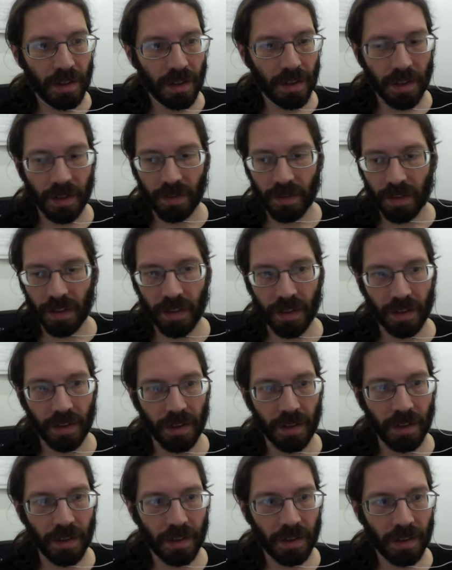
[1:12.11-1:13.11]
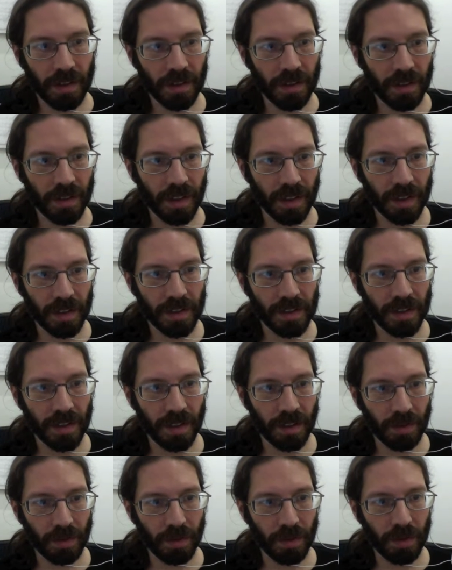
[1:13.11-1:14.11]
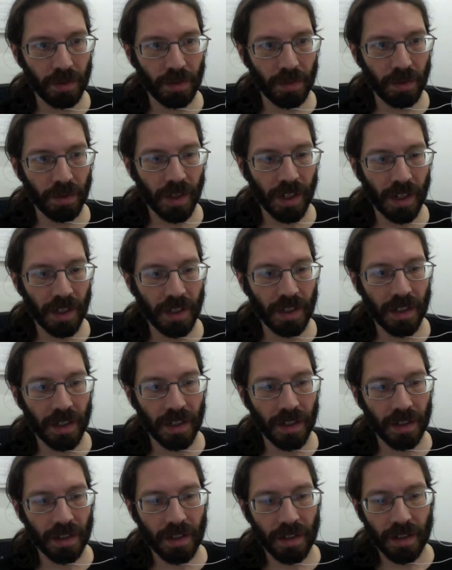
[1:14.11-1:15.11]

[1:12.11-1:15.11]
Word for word: give a little nice uh, room around it,